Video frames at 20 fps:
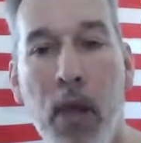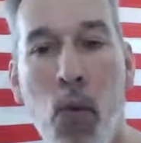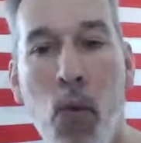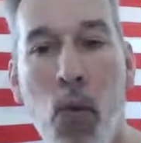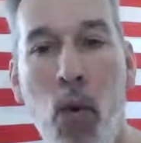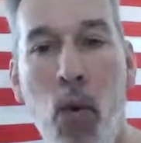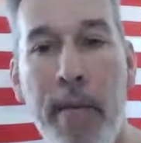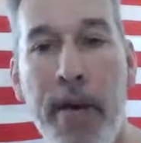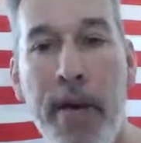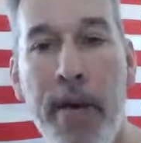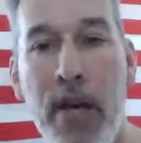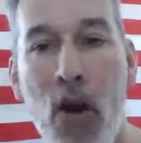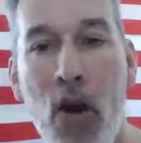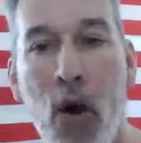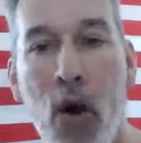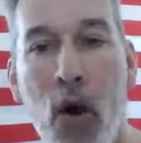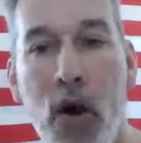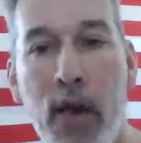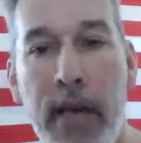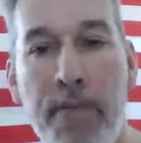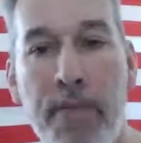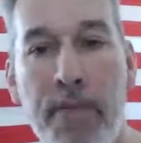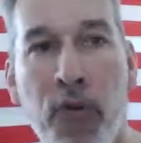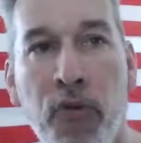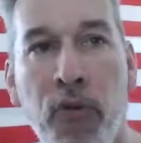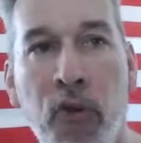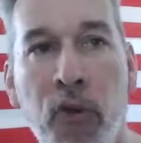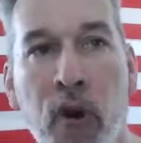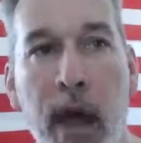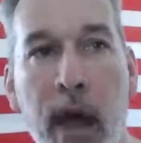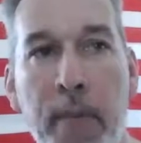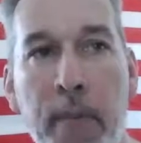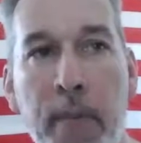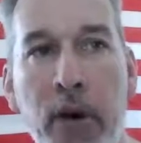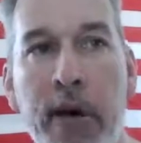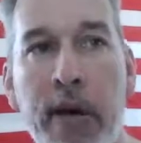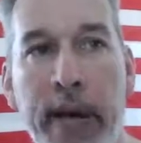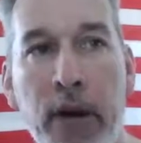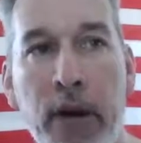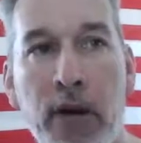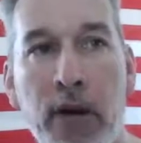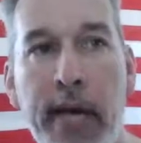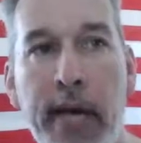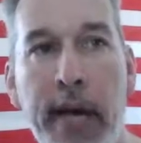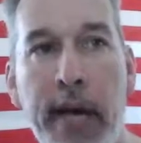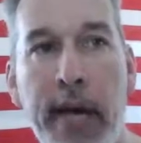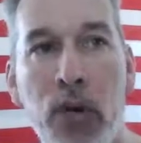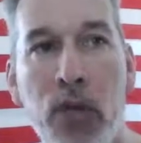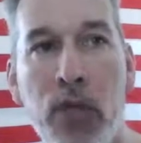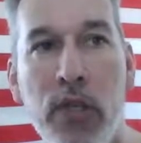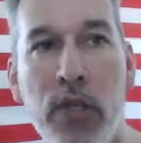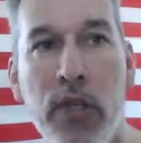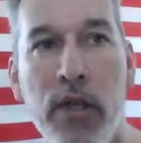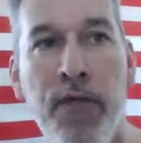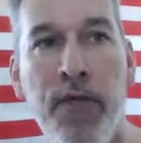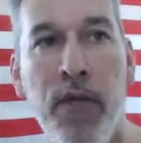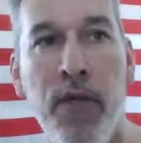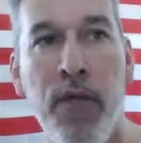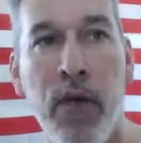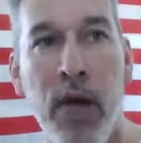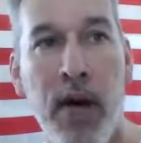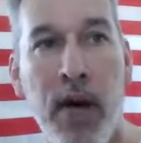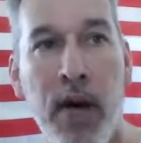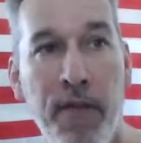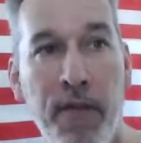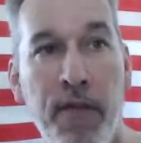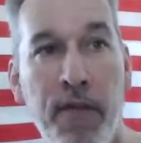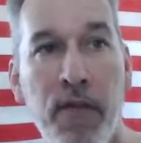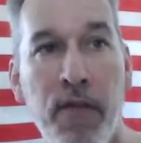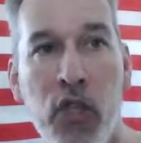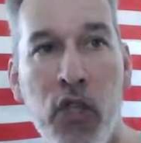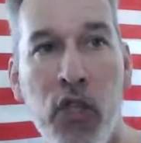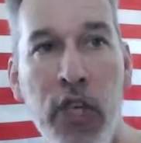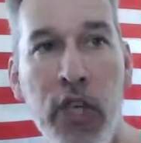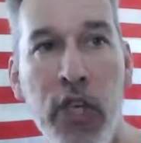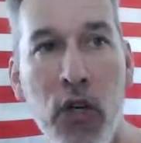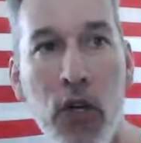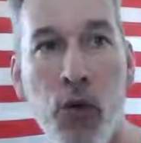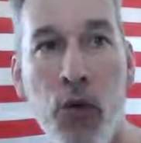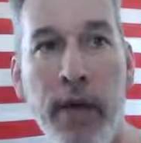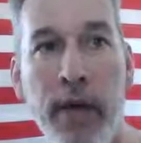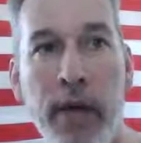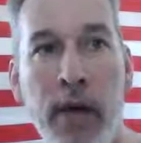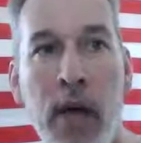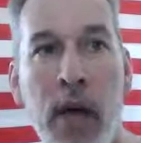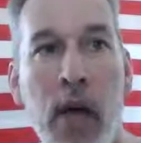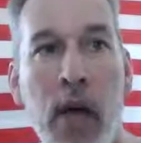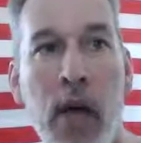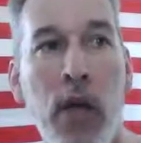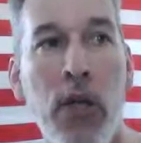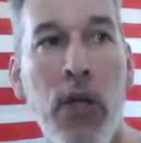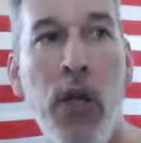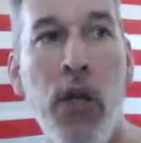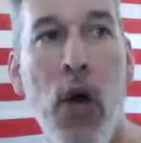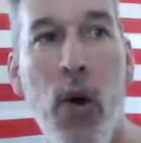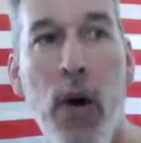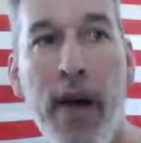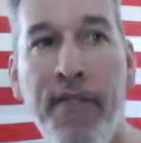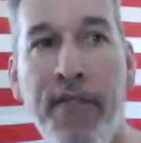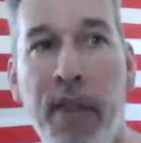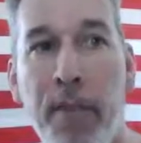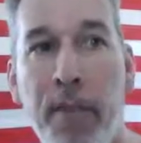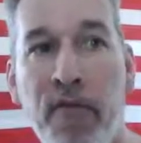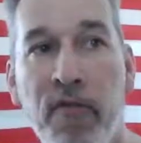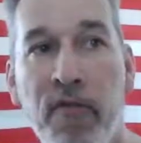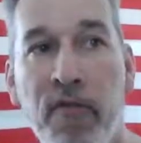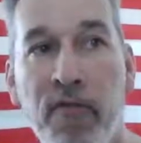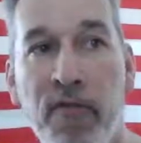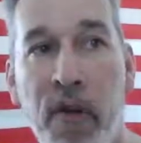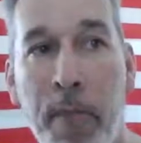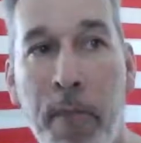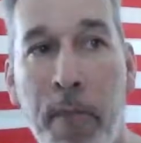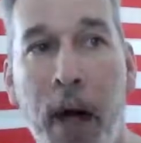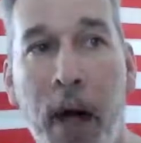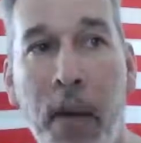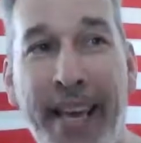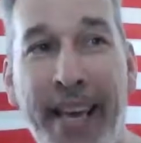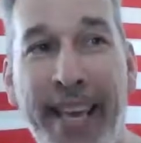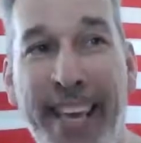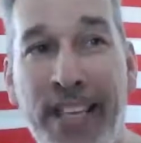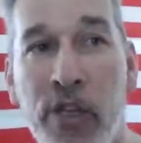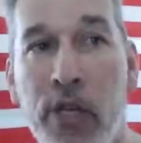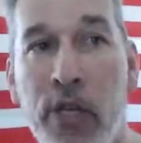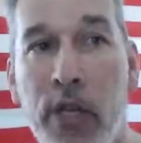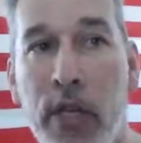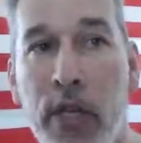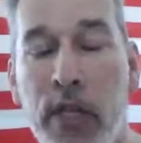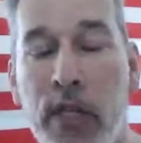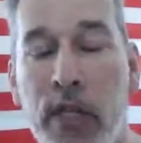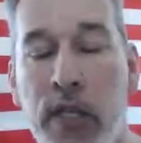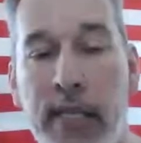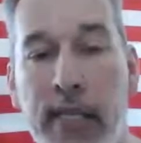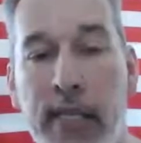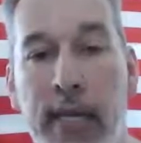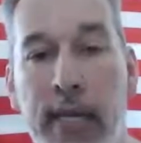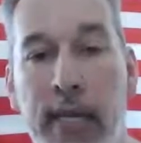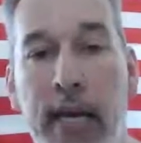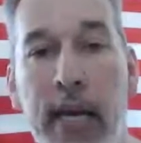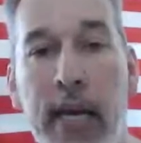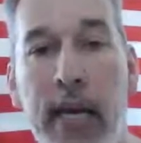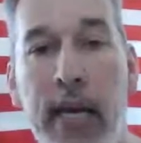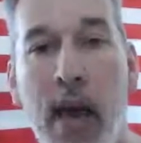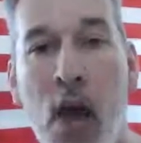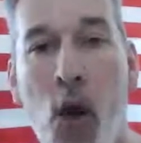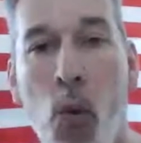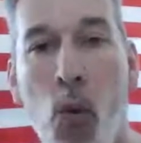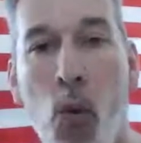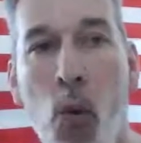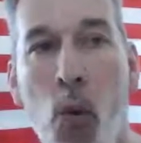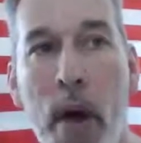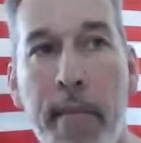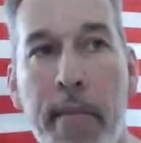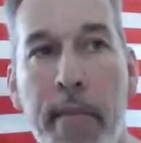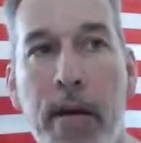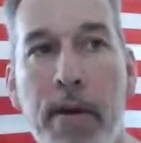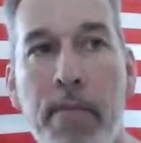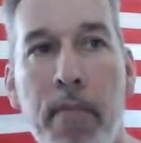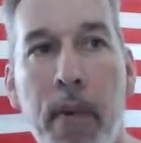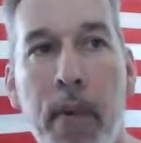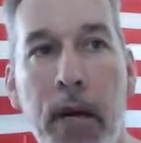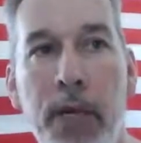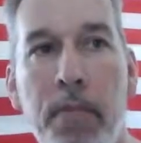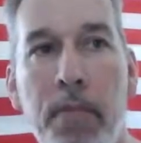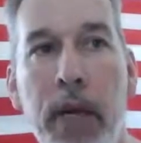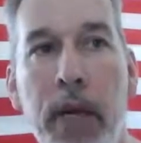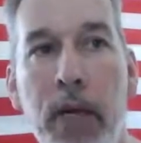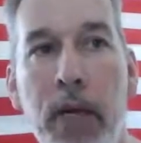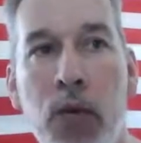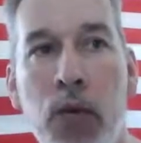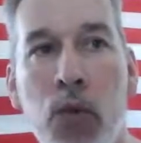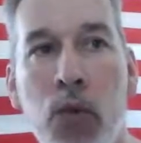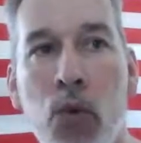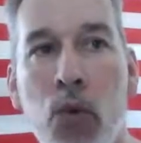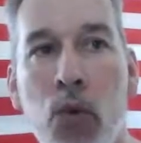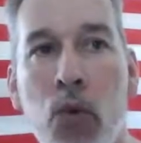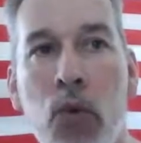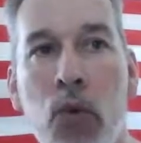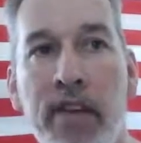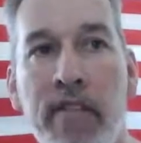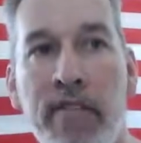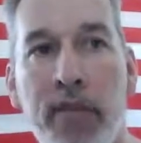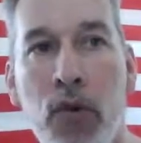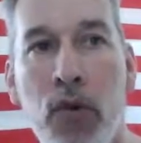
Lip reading: Women are the primary caretakers of children. So if the republic is to succeed, women must be schooled in